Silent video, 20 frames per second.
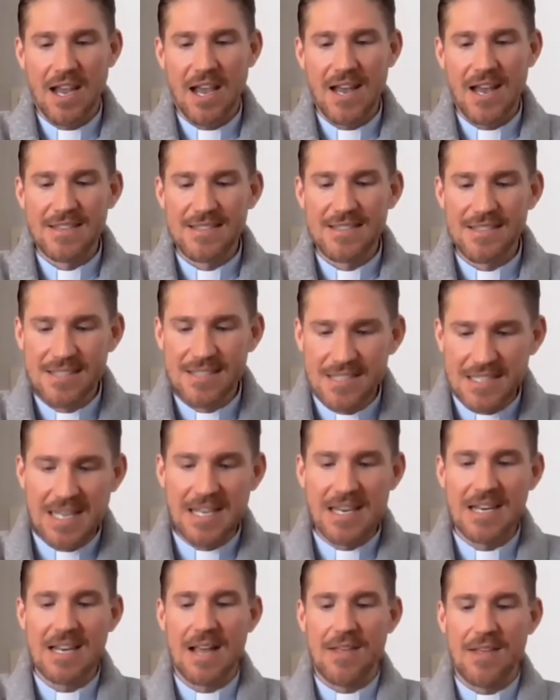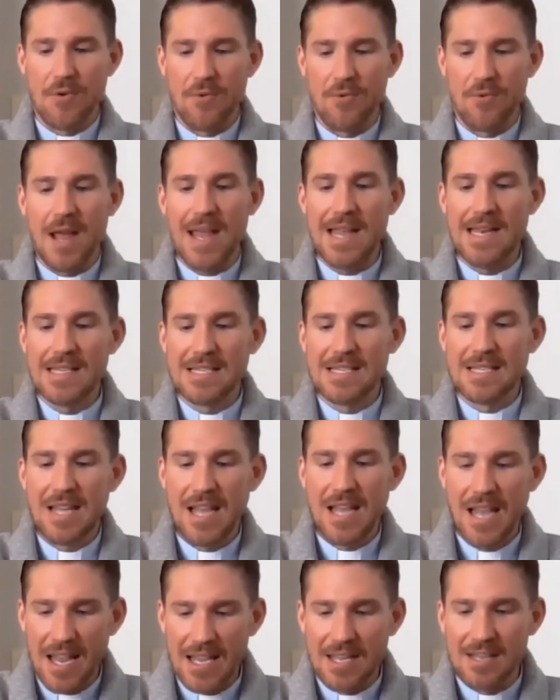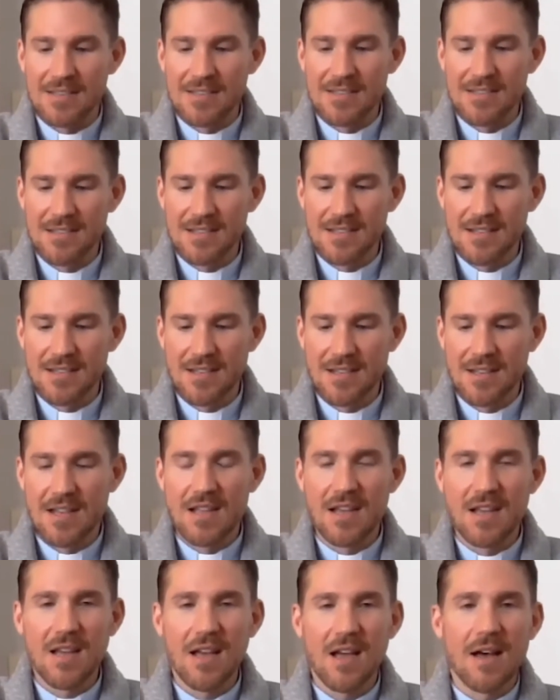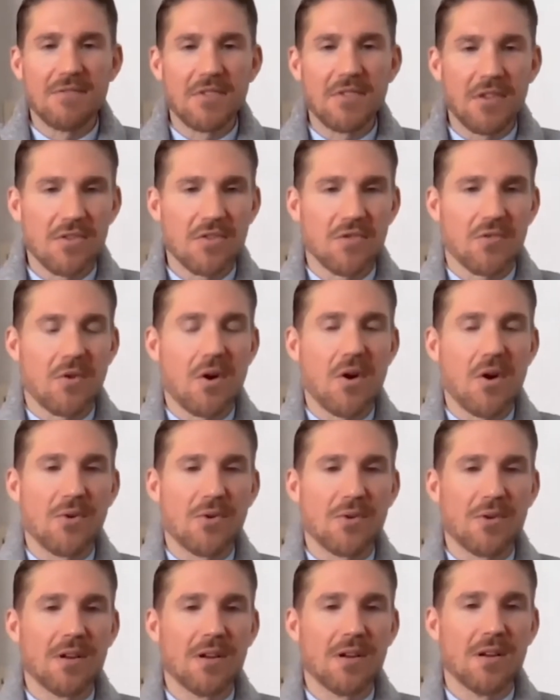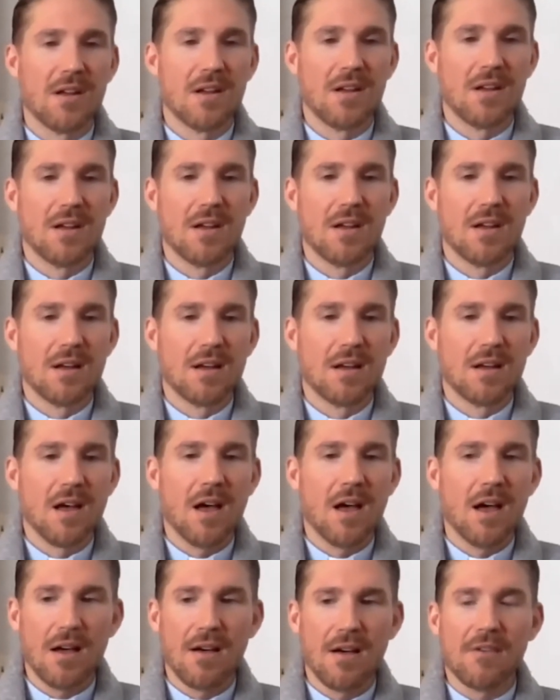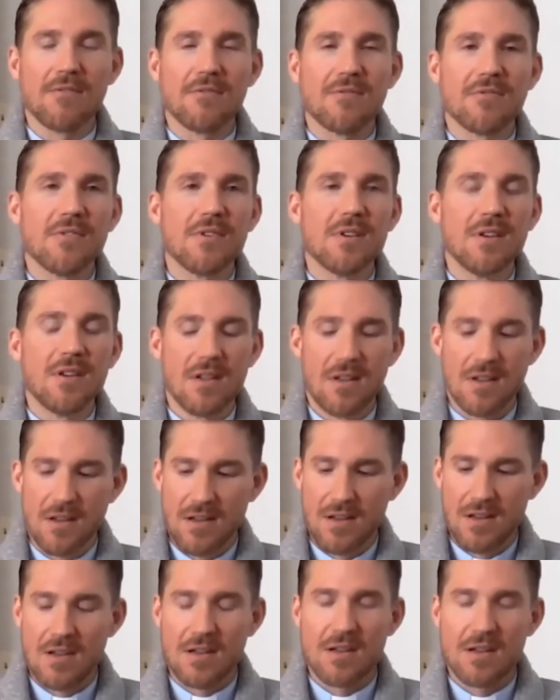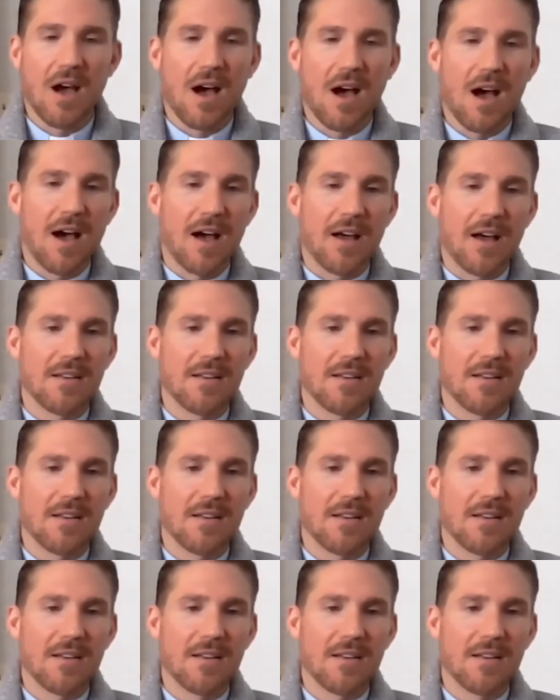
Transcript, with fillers: and is seated at the right hand of the throne of God.